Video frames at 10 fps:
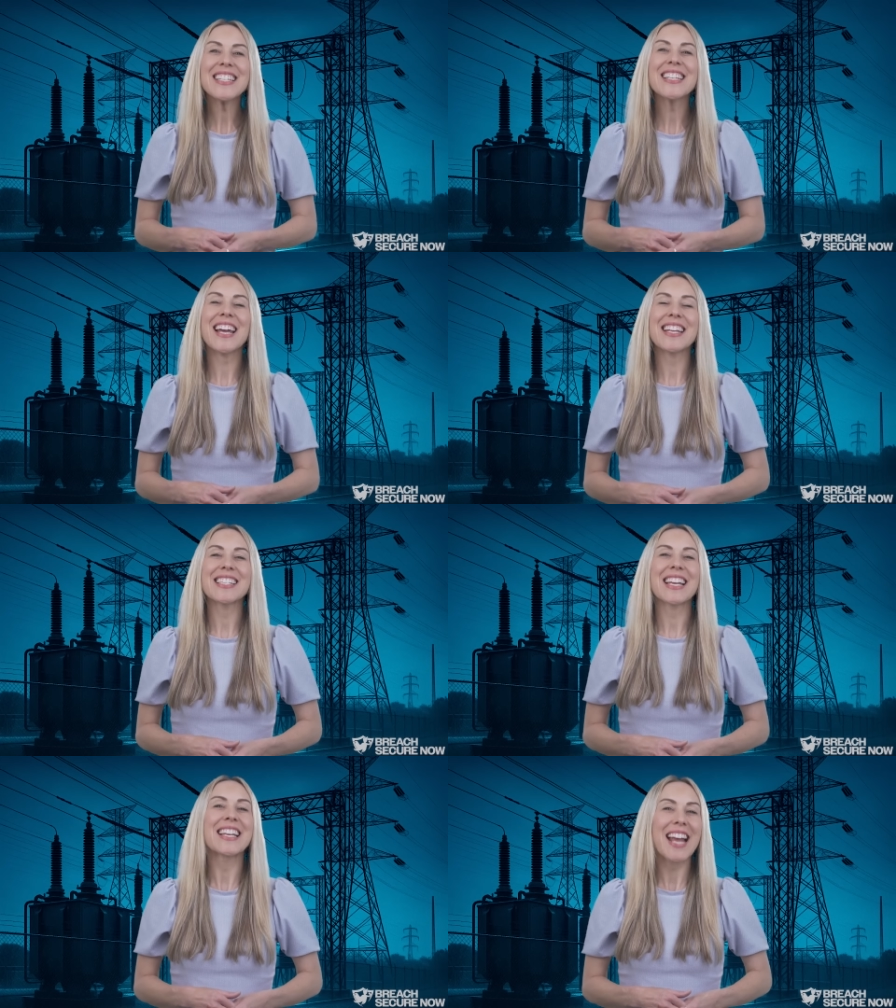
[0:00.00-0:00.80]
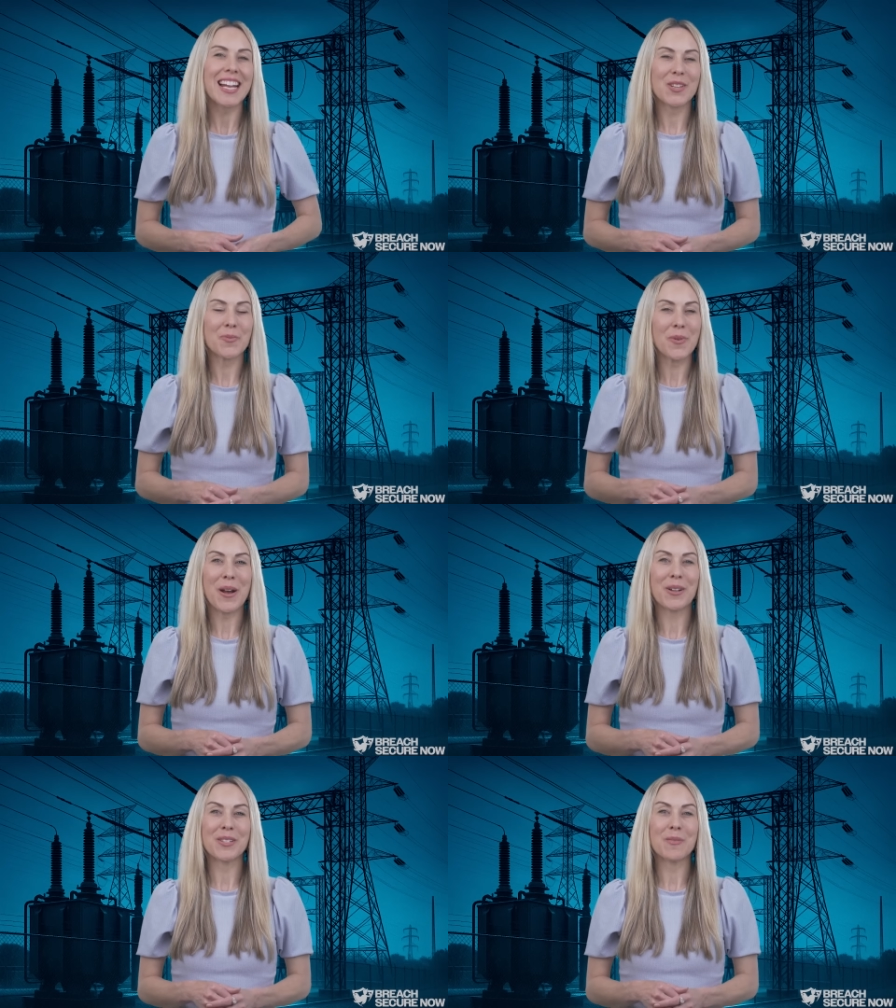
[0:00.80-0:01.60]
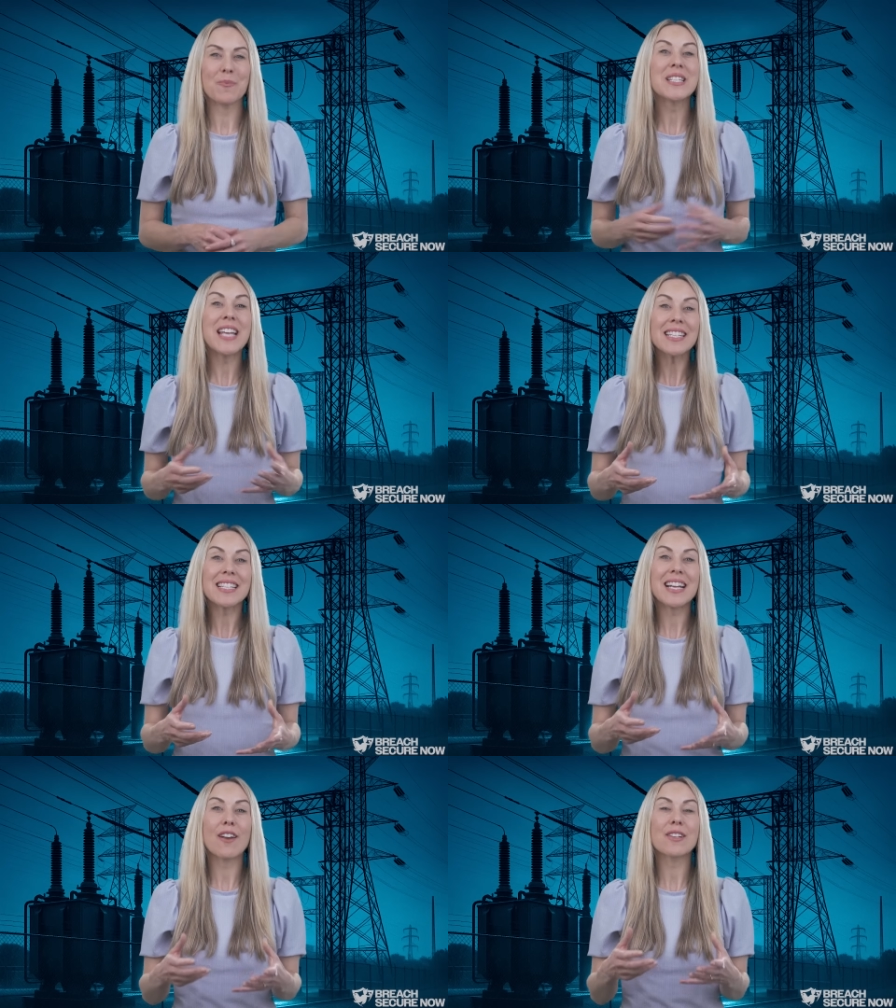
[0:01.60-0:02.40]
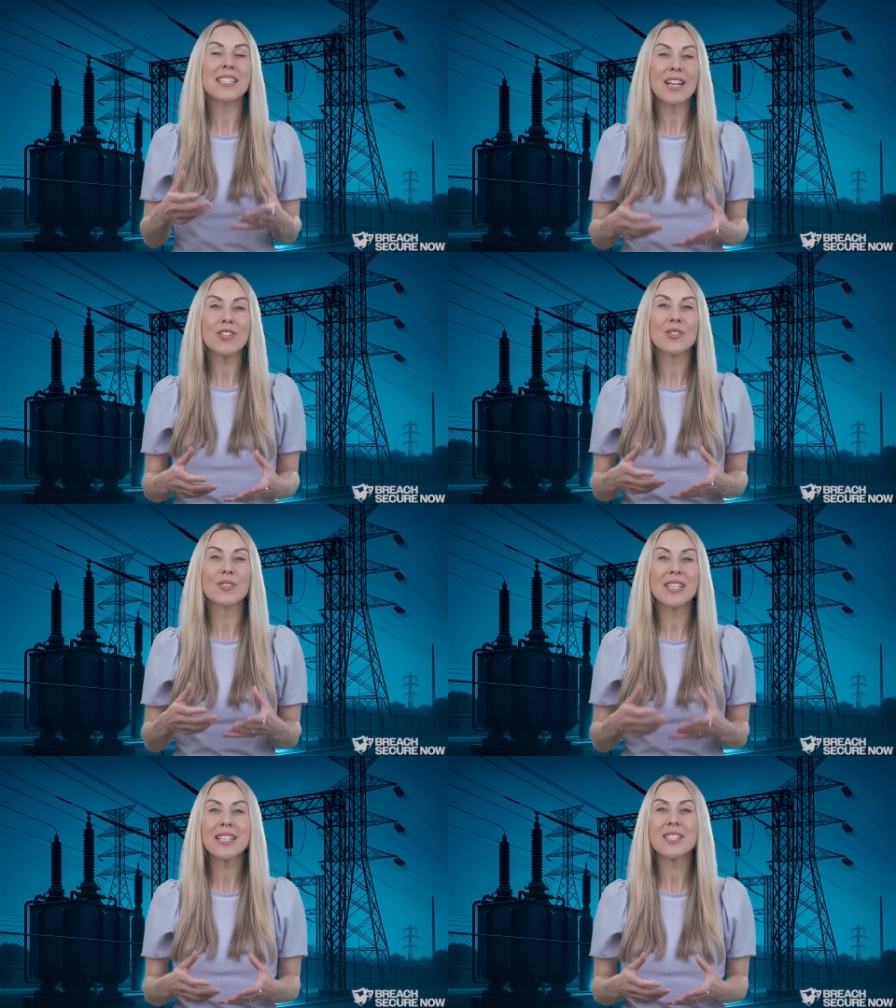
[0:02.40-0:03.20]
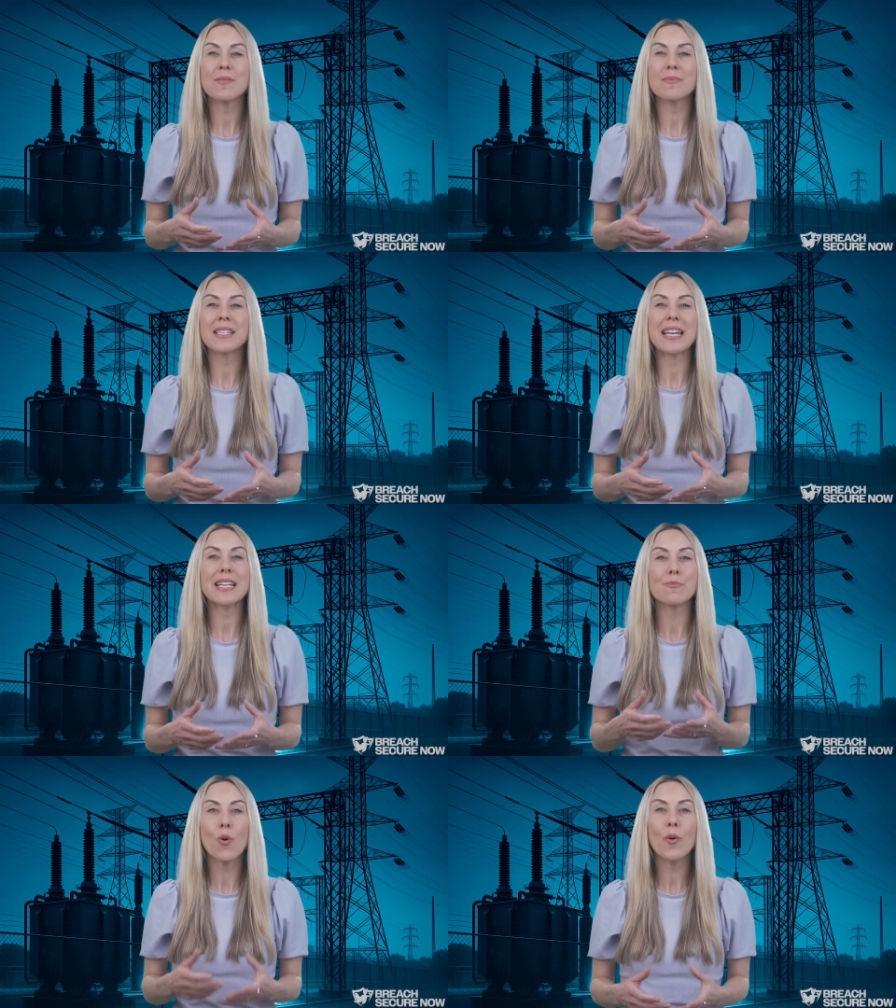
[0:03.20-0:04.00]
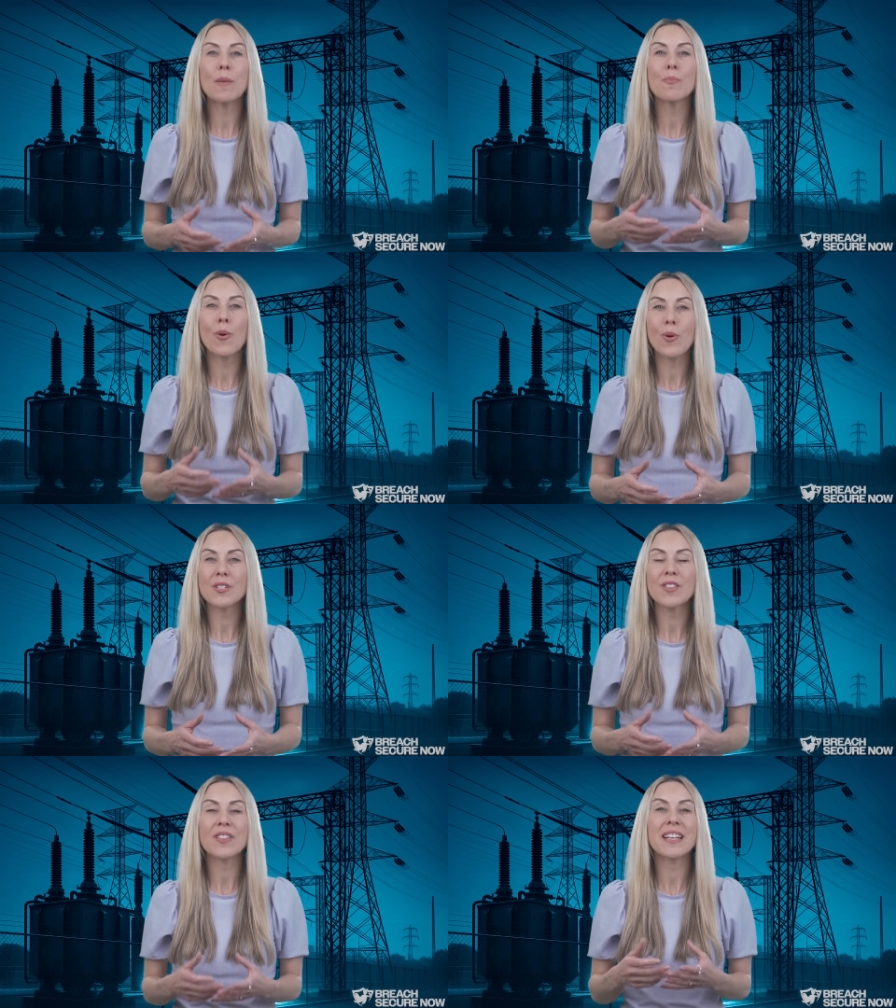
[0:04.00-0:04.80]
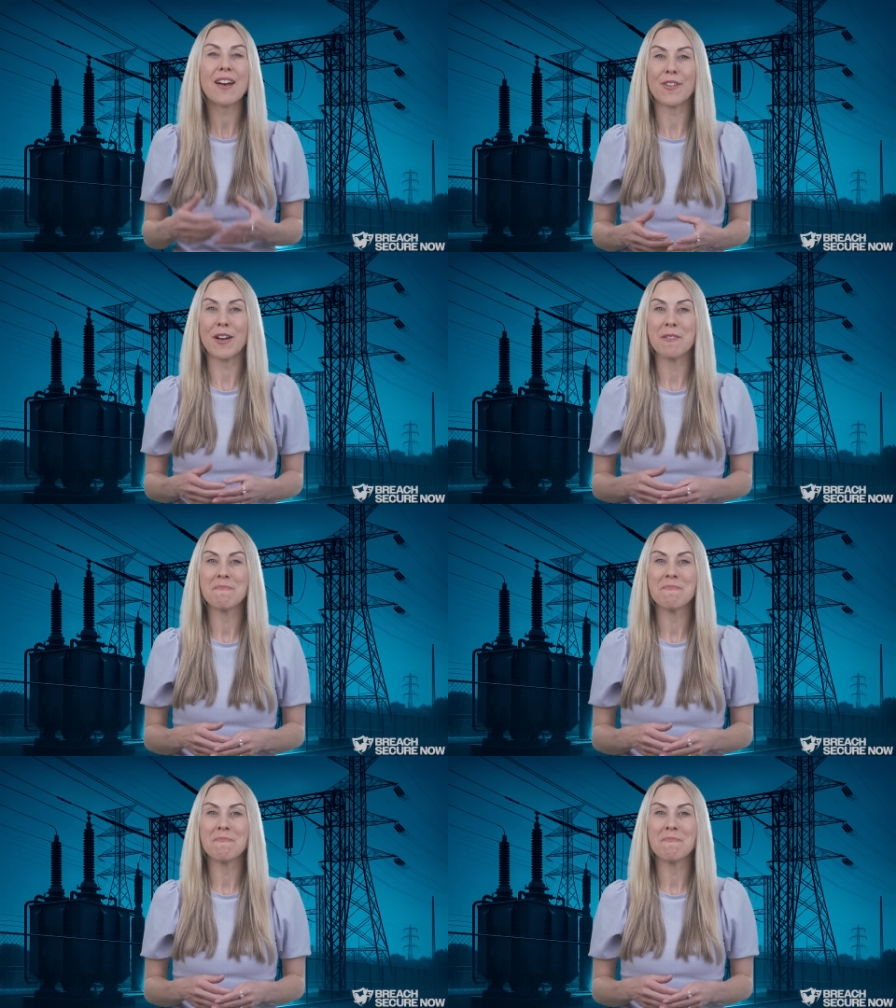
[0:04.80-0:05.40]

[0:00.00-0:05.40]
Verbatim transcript: today's connected world, protecting our essential systems is more important than ever.